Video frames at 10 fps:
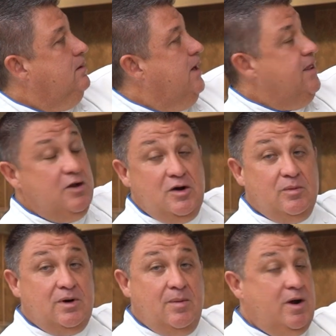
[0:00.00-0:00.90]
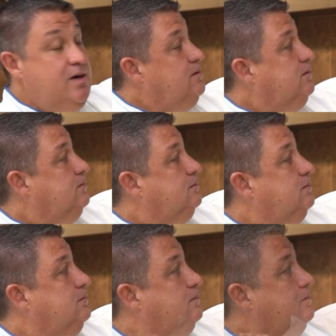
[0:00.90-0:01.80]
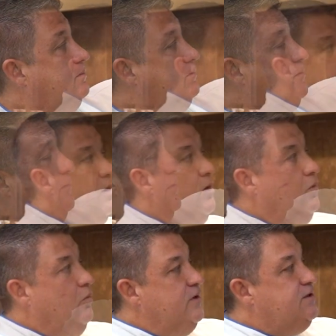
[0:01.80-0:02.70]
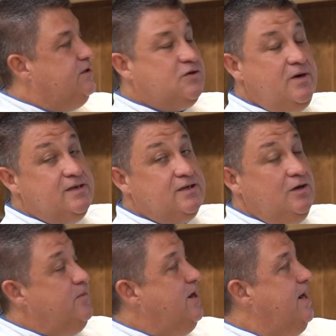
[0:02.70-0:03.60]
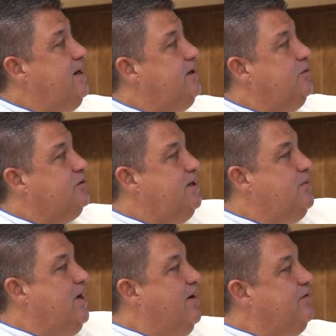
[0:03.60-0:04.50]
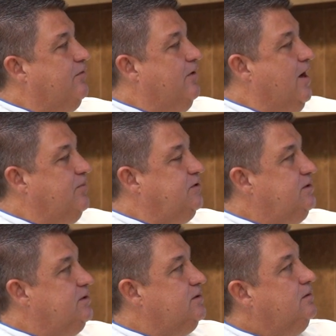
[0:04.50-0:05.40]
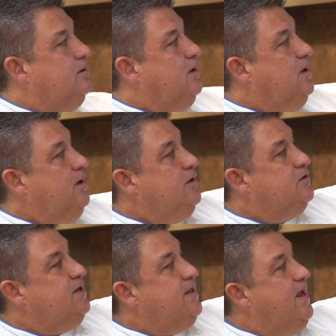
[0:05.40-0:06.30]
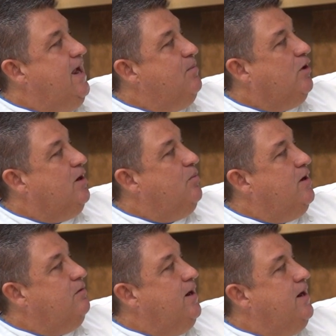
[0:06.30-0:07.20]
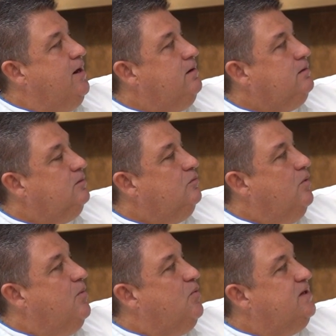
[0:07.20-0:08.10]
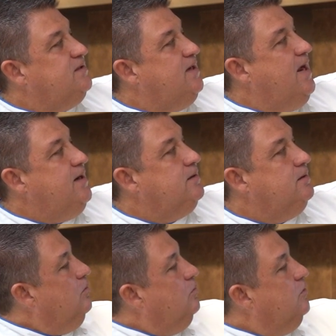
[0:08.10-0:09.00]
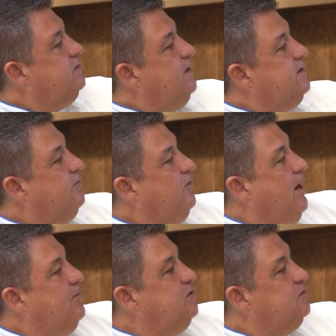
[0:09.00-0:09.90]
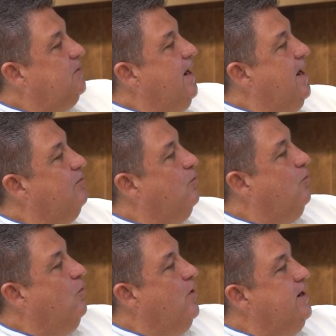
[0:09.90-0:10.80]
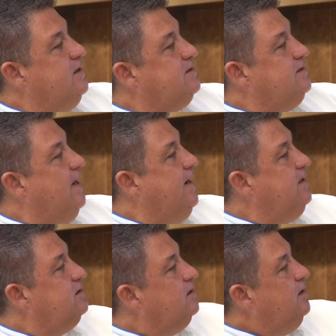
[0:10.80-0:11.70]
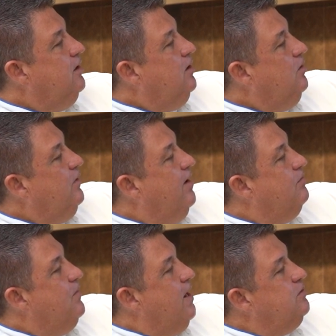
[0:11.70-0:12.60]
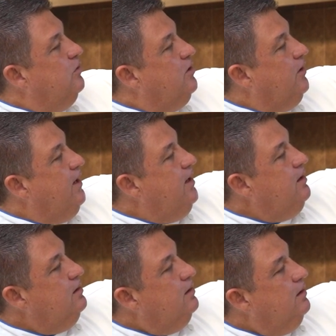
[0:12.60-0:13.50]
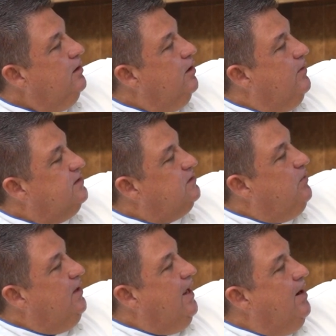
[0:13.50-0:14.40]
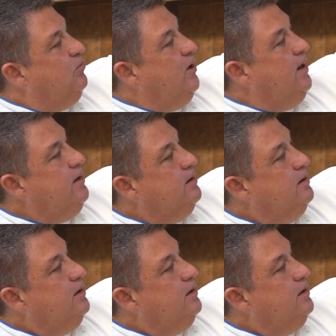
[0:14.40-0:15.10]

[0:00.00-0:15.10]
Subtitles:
and the unit will come on. Once the screen is illuminated, you'll see we have different options. You'll see the hamburger button right here. When we press that, we'll see different options we have. One is settings. We have manual cooking, your recipe library,